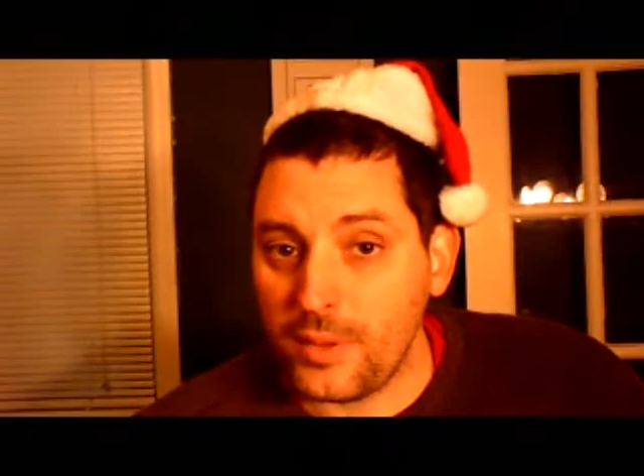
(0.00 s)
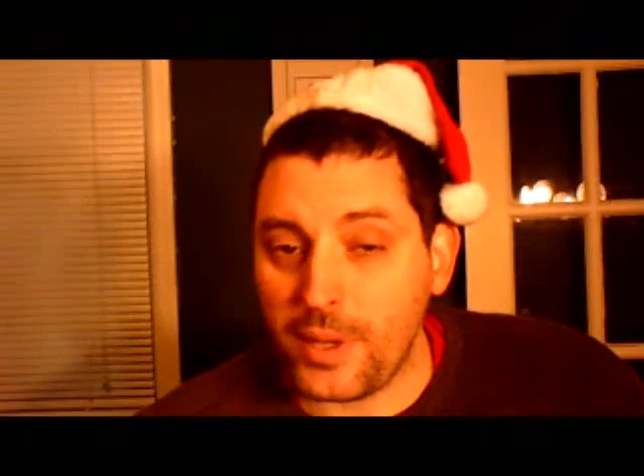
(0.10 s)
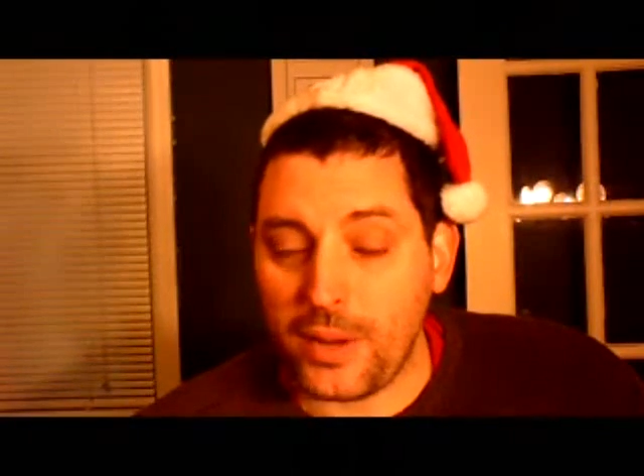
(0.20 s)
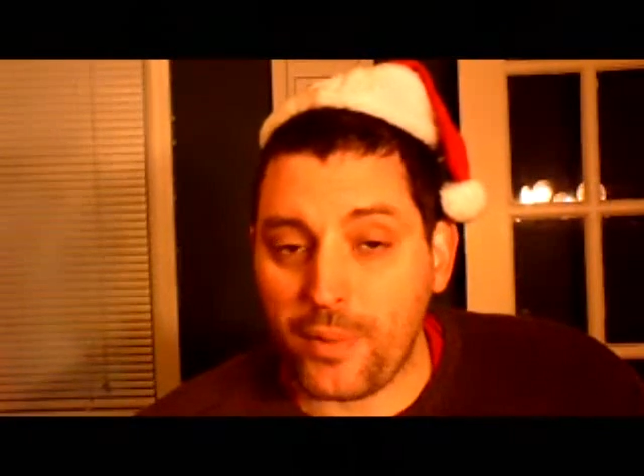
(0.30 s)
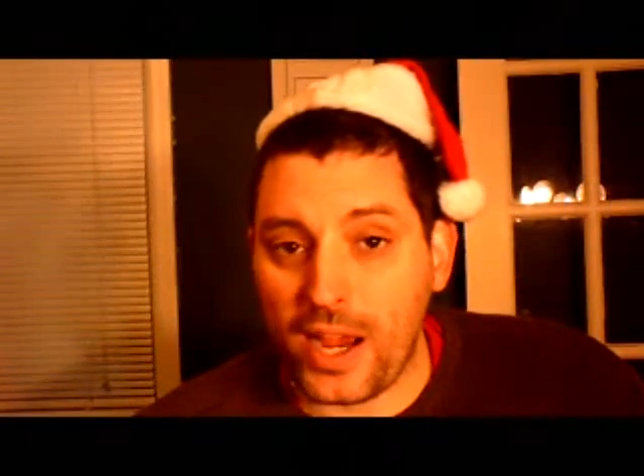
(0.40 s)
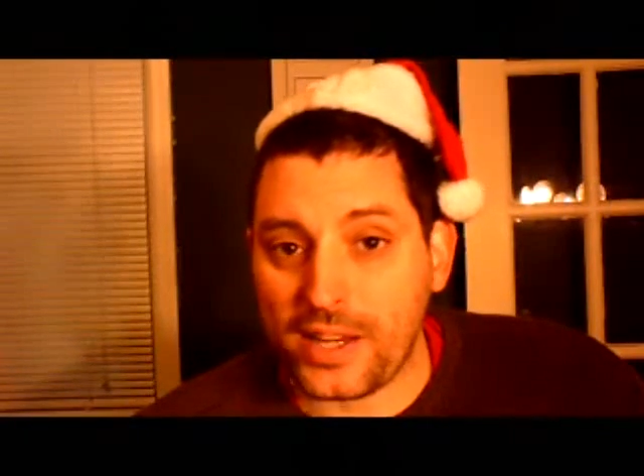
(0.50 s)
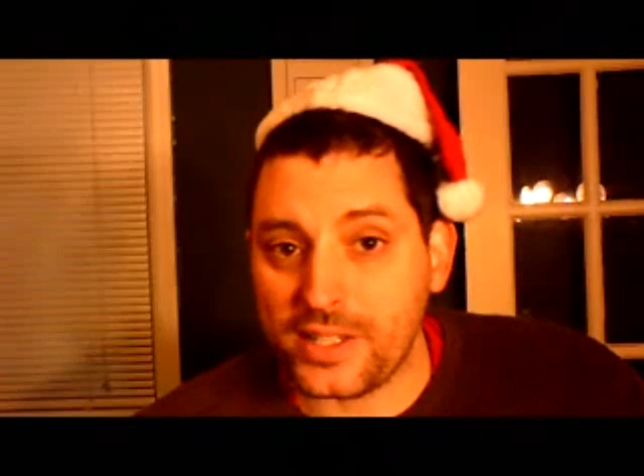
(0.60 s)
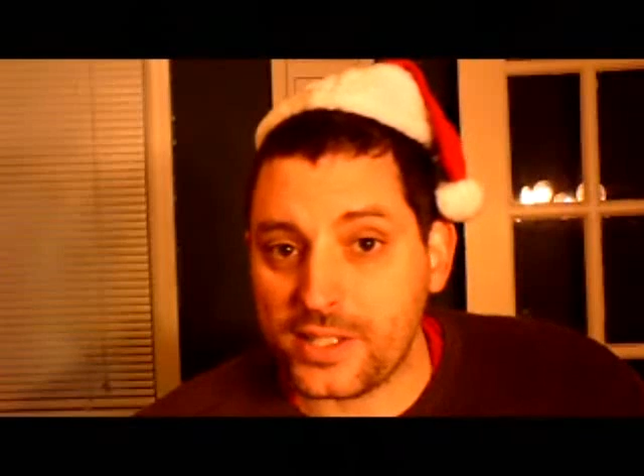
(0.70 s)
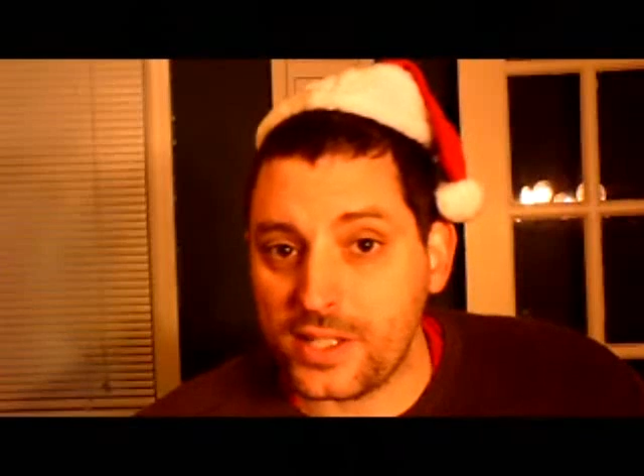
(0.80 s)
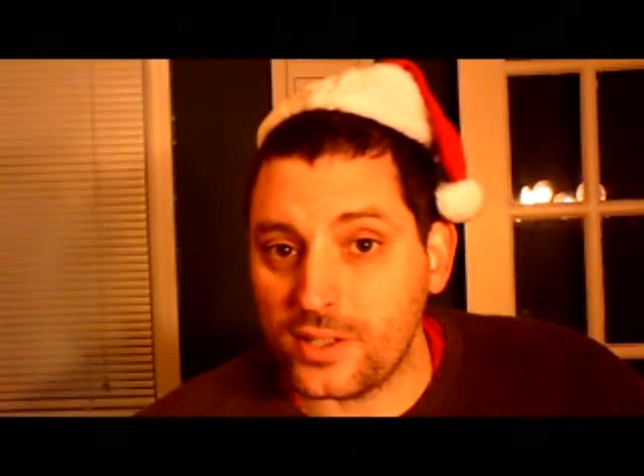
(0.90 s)
I mean, I
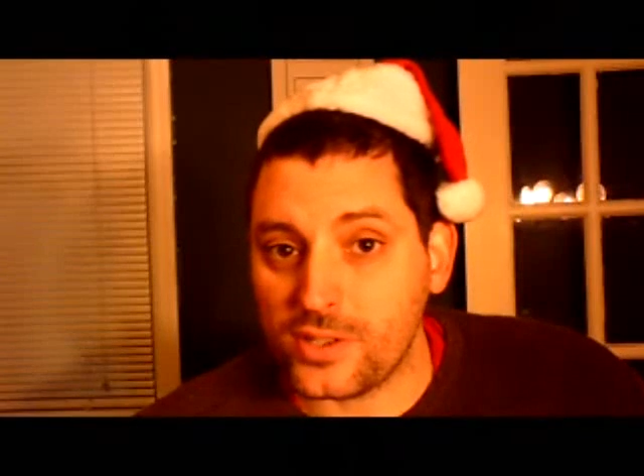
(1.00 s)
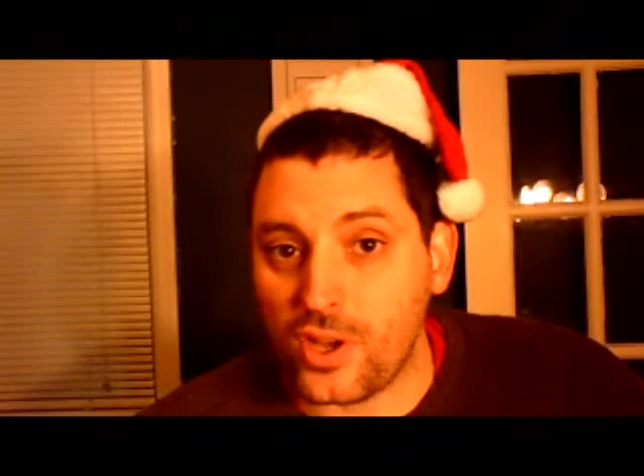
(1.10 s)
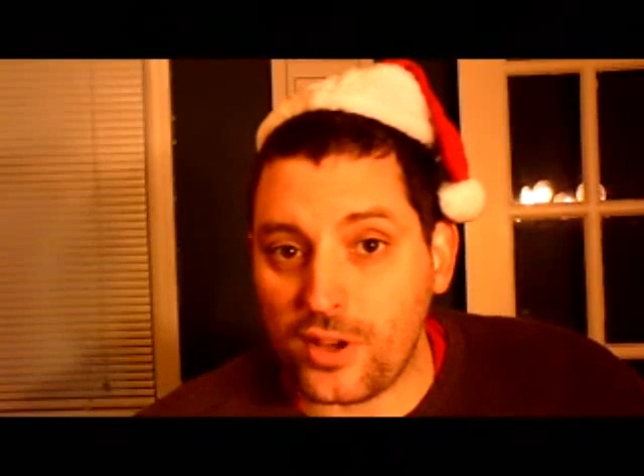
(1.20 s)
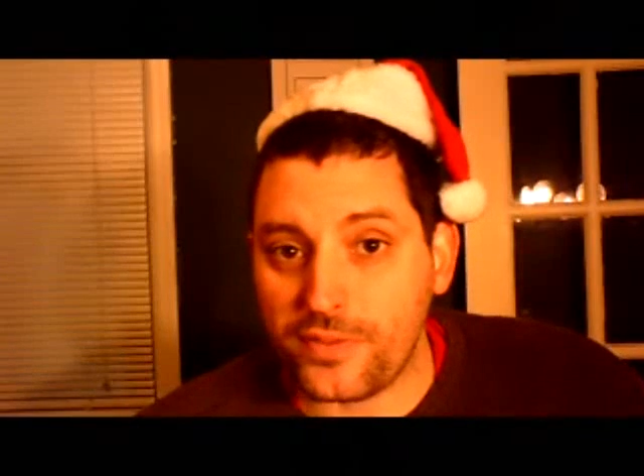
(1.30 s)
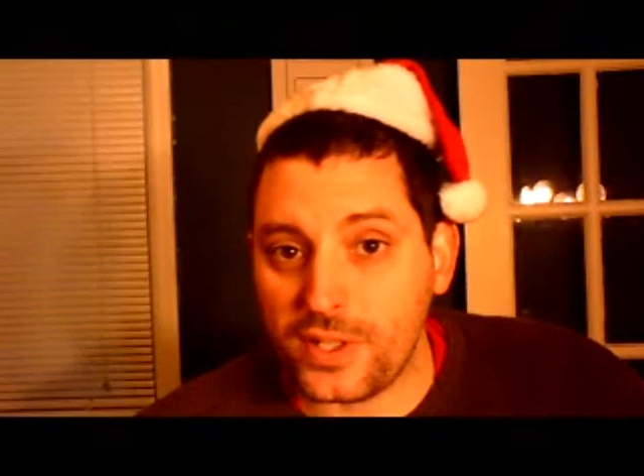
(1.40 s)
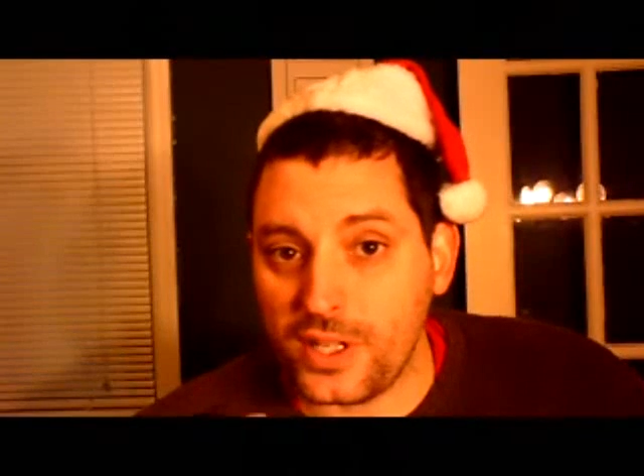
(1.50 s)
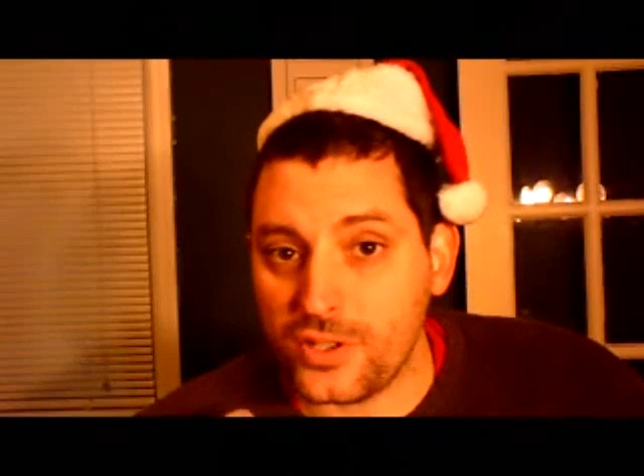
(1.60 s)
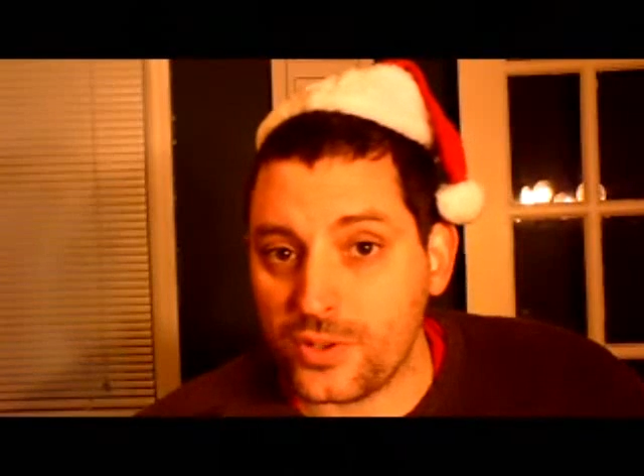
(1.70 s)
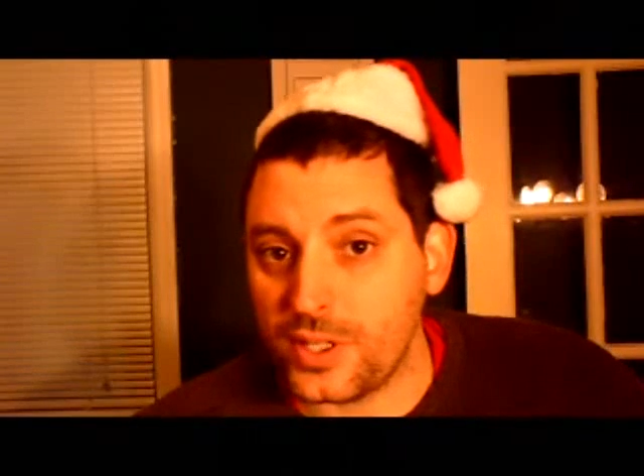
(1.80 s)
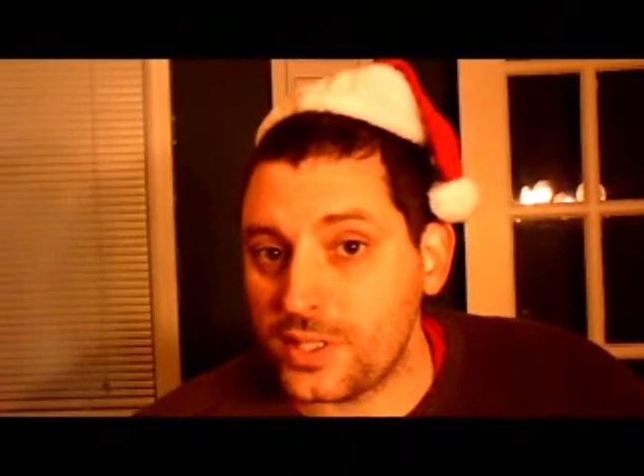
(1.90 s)
practiced in a soft
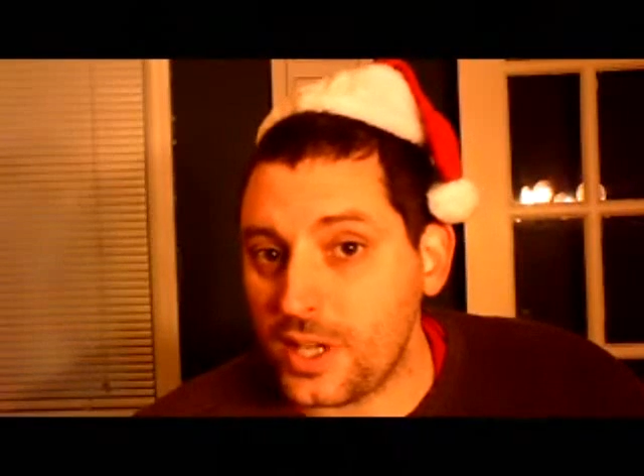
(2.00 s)
injury